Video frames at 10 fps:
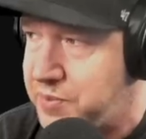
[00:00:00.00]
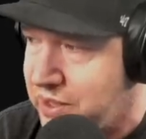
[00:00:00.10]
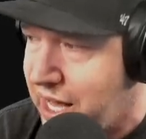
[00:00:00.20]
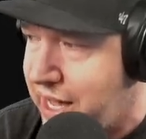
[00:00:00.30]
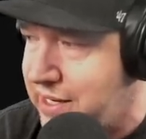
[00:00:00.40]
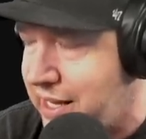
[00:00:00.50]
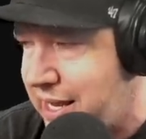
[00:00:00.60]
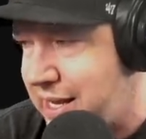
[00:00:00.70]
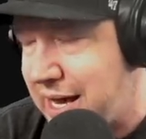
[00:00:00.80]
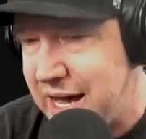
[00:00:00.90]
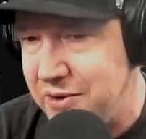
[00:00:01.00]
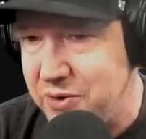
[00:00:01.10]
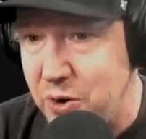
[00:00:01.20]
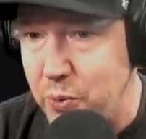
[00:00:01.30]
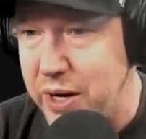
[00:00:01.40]
a lot. Like, I don't
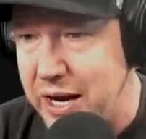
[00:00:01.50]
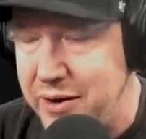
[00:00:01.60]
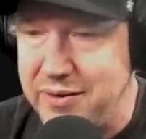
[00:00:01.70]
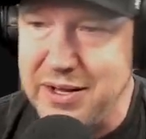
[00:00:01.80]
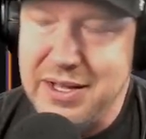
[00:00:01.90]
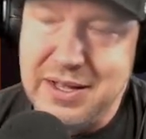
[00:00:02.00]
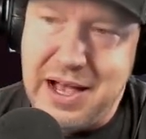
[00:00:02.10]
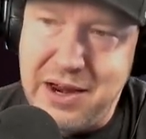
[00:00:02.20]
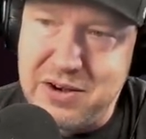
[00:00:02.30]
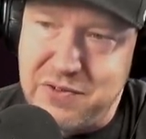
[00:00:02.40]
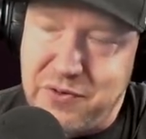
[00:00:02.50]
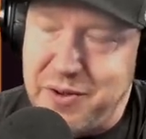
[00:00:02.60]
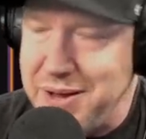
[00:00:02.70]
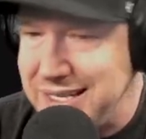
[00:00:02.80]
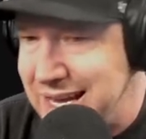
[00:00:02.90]
know what I would, I don't even know if I
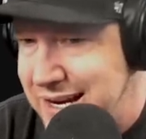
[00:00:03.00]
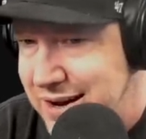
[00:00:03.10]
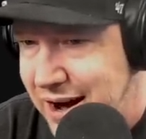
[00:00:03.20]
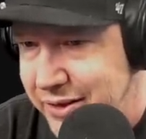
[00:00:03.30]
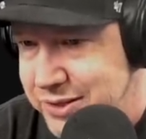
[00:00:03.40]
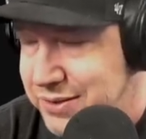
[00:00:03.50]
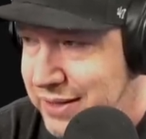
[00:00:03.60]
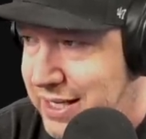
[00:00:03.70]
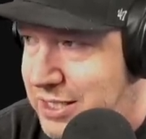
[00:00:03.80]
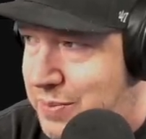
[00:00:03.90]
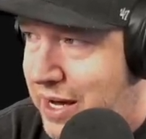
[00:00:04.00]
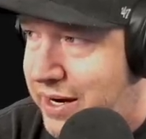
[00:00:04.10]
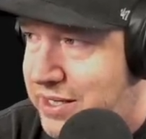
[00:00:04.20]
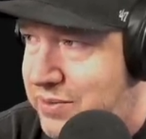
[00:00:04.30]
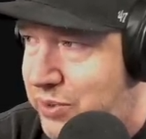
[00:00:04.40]
pay $10 for this, to be
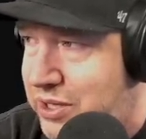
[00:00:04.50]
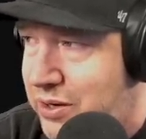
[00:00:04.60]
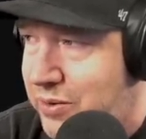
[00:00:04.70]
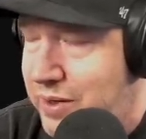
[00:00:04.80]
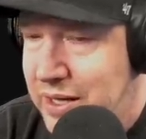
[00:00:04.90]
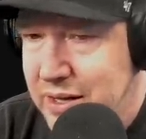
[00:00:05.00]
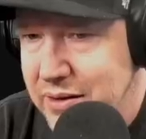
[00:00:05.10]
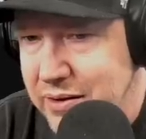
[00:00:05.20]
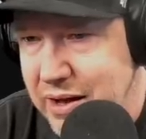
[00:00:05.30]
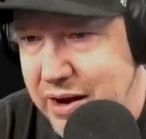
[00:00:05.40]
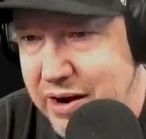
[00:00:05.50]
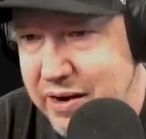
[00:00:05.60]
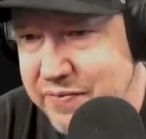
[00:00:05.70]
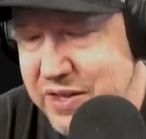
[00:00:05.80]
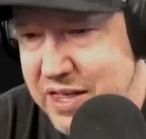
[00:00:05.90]
honest with you. All
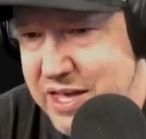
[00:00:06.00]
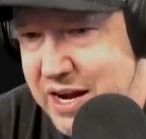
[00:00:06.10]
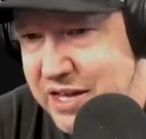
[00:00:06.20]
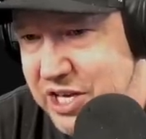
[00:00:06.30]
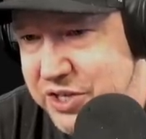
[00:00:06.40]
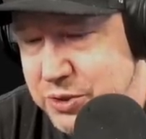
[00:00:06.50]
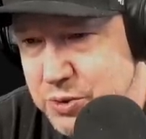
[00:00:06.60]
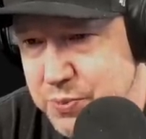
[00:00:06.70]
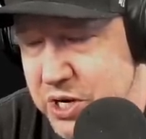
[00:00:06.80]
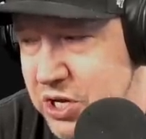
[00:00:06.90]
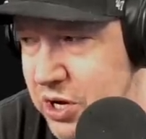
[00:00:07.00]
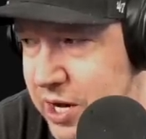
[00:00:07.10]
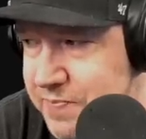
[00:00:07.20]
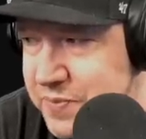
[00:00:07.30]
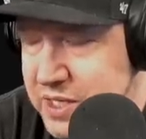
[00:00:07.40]
right. And then I thought this was pretty
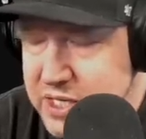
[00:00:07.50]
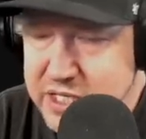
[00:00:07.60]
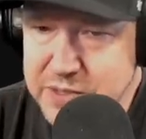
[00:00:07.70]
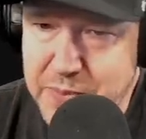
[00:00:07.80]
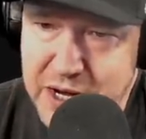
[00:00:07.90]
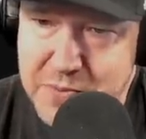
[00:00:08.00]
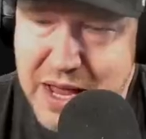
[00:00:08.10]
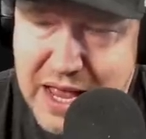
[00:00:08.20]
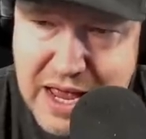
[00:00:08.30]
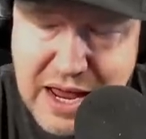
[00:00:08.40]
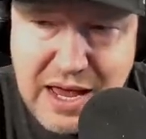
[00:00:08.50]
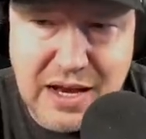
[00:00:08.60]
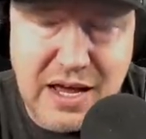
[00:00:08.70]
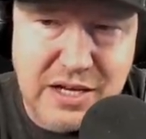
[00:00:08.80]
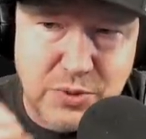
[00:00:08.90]
good.
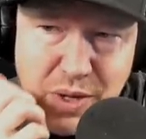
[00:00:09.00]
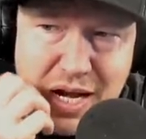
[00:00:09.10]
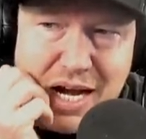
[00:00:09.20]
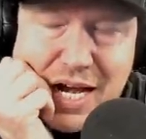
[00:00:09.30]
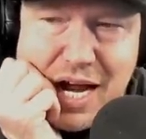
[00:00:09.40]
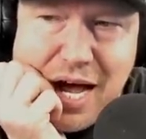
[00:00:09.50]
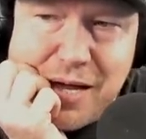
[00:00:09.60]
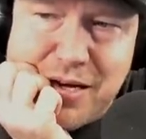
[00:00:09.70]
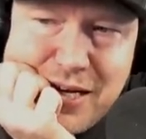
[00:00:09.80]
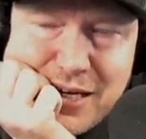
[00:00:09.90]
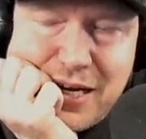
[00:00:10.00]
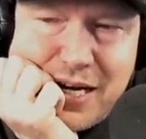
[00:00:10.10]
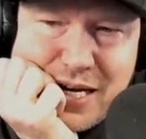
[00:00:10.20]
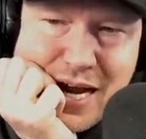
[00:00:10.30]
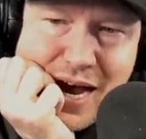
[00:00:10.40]
Spider-Man uh, 2099
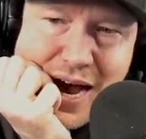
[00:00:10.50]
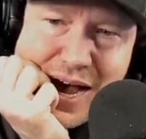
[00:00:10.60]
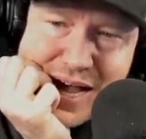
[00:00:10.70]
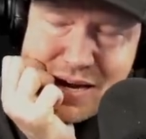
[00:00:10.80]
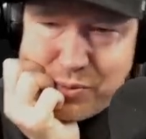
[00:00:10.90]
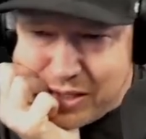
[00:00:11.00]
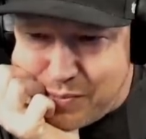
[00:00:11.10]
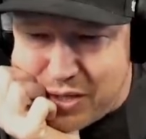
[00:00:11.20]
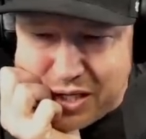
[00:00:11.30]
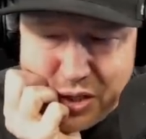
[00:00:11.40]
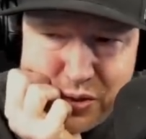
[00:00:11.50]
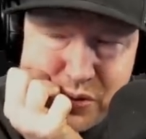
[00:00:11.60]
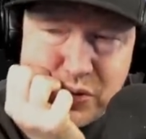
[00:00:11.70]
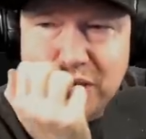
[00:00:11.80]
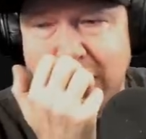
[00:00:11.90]
not really being
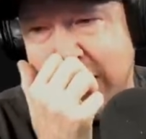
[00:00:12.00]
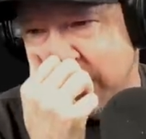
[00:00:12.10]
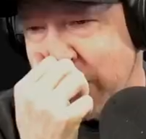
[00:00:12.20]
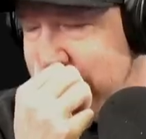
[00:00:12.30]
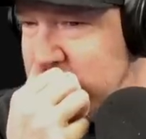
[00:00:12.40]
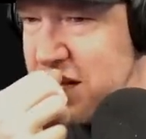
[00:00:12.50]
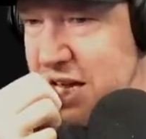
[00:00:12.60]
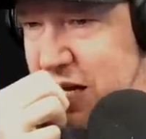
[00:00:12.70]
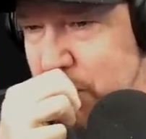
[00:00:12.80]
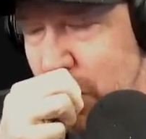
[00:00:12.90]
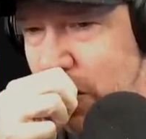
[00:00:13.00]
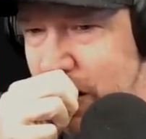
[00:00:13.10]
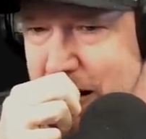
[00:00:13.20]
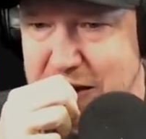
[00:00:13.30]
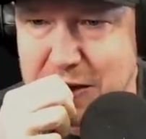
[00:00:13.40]
used as much anymore
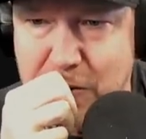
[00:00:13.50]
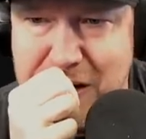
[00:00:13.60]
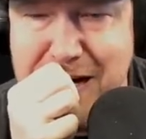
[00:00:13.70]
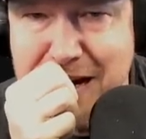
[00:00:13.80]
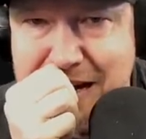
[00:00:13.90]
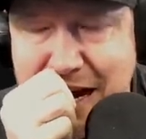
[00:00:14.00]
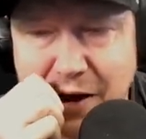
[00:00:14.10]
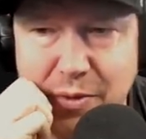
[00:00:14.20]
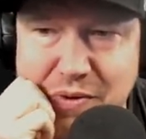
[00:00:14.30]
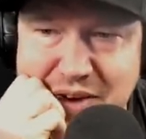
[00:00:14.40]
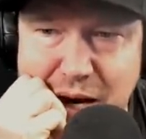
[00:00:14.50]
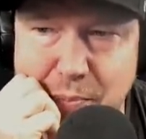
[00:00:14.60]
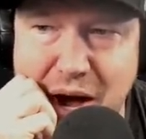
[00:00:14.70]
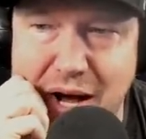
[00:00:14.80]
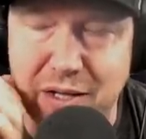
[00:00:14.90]
in the arena now that we've got
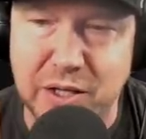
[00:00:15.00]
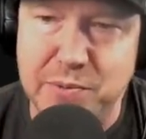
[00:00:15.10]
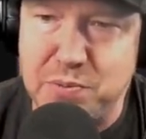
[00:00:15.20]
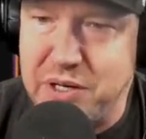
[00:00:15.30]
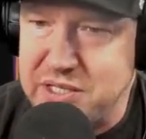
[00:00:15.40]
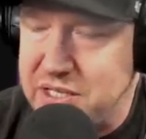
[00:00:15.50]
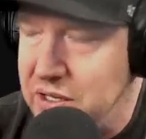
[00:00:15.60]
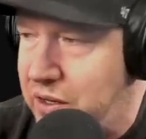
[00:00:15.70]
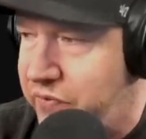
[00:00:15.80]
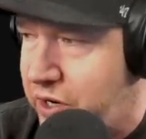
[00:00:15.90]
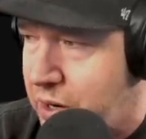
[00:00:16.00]
Apocalypse, but still a very